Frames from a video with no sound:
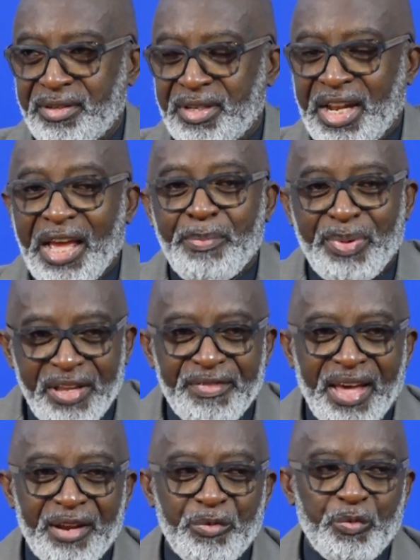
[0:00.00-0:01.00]
And I believe
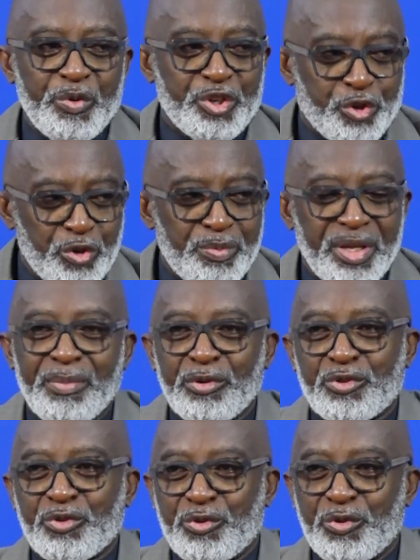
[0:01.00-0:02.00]
that we should be
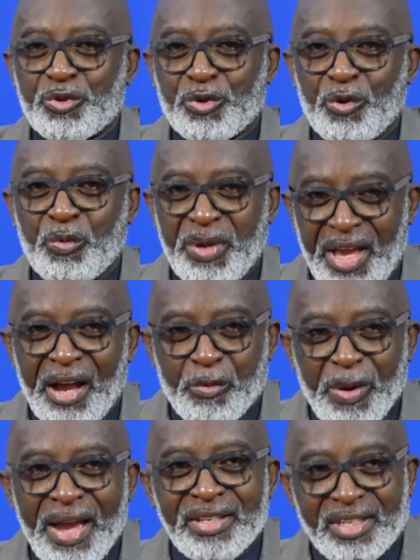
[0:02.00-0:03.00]
able to do so. We are
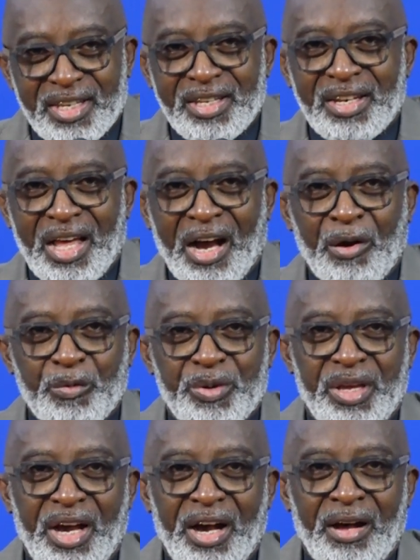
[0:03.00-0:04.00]
quite keen now.
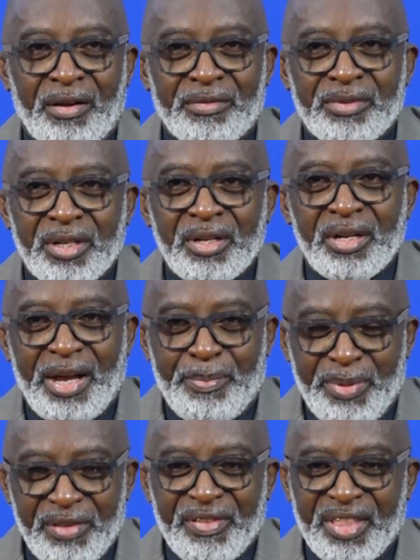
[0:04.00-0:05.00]
I
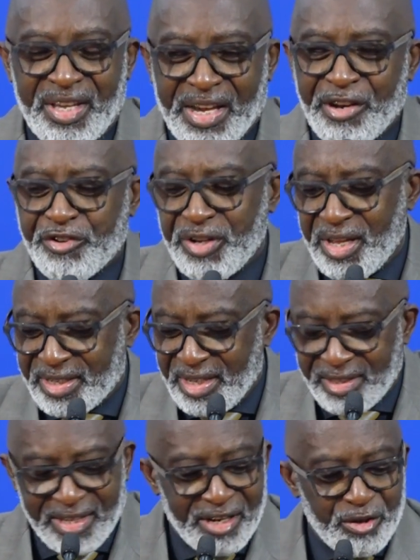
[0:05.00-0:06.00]
believe that the country has
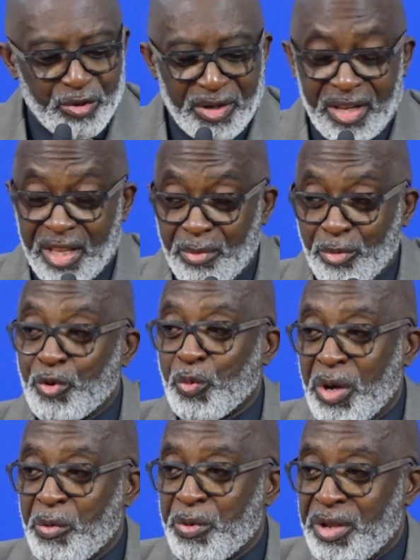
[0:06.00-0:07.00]
entered into another mode
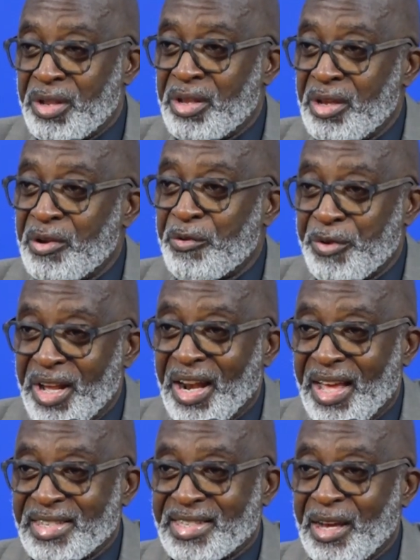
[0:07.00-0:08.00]
where we
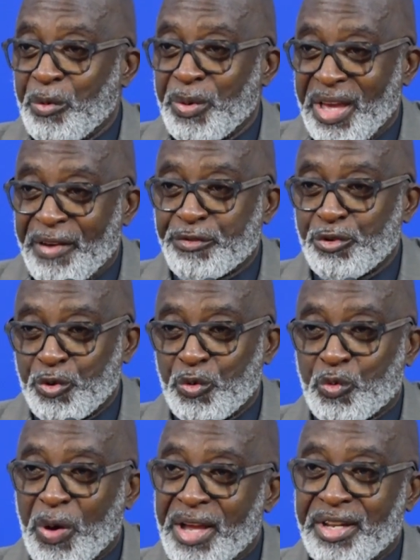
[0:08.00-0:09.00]
realize that we have to
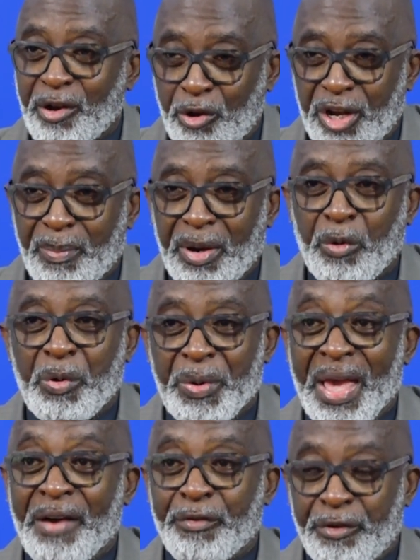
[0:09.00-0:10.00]
do quite a lot about what
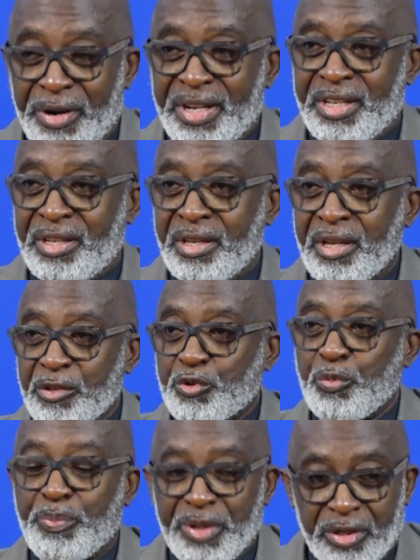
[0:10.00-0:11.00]
we have already
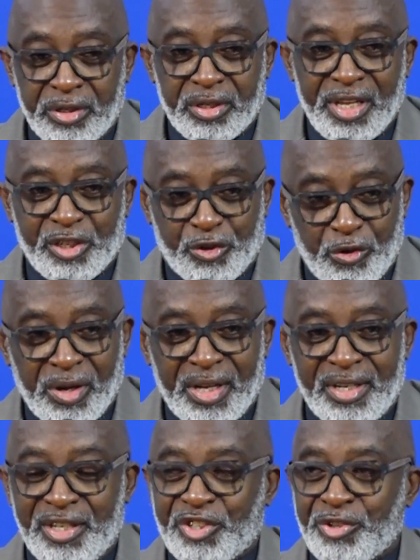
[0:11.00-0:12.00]
to build a stronger
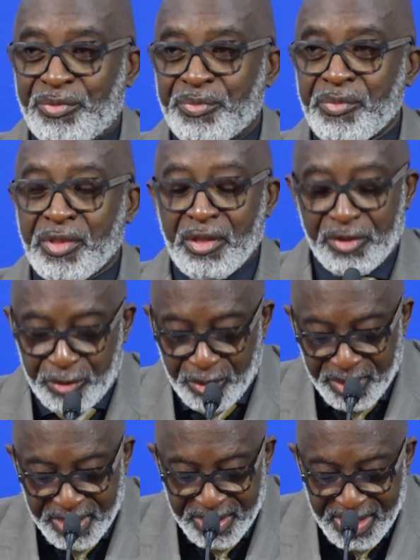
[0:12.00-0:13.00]
nation.
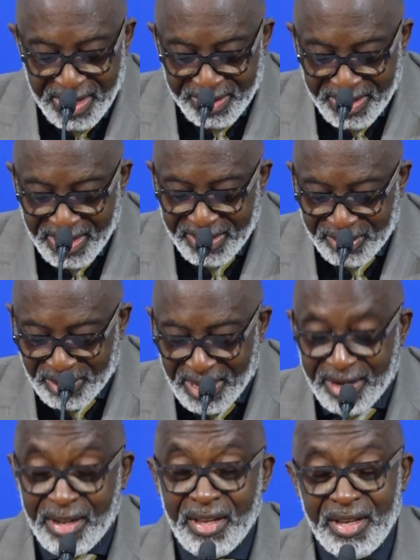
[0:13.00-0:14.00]
So that is
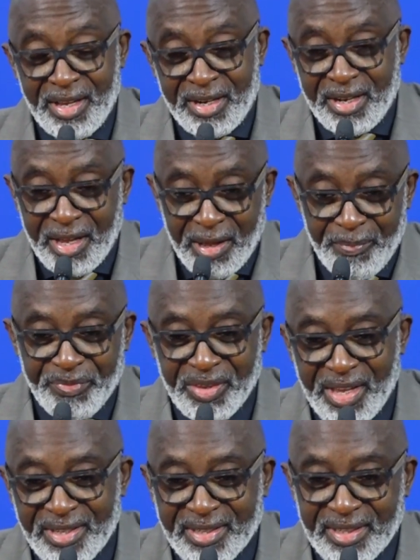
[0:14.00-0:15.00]
that. And
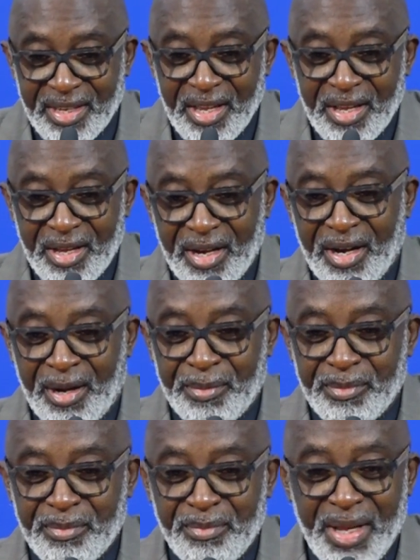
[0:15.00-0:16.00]
yes,
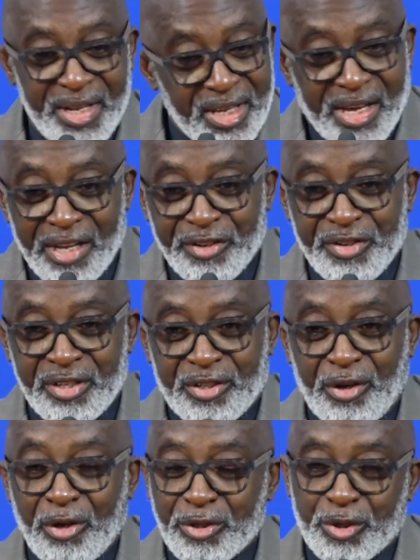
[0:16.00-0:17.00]
many countries
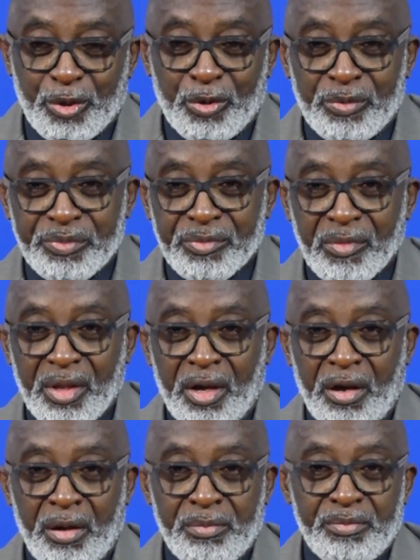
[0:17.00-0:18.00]
also
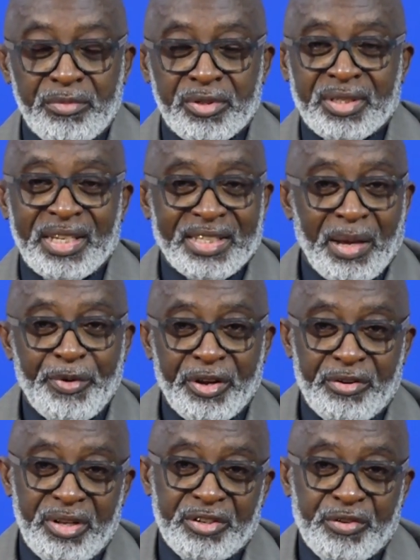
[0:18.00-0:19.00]
set up
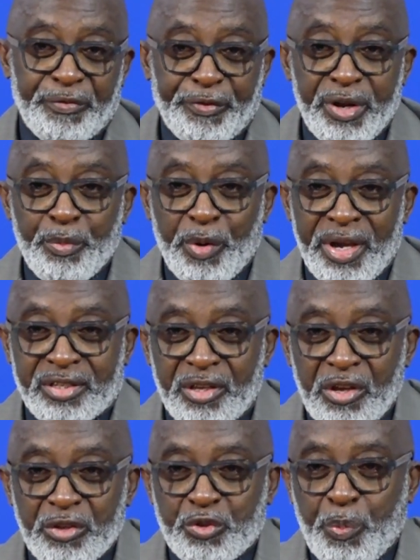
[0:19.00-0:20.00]
regulatory frameworks
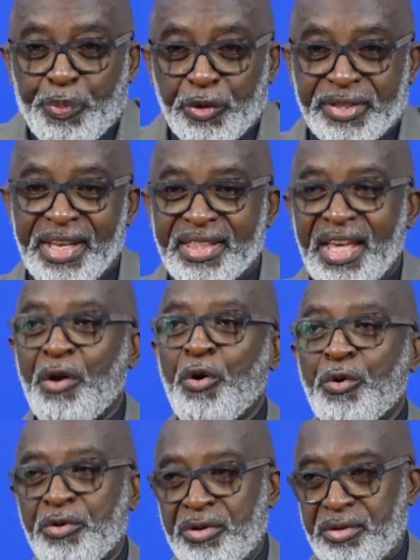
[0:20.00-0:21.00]
to protect their own.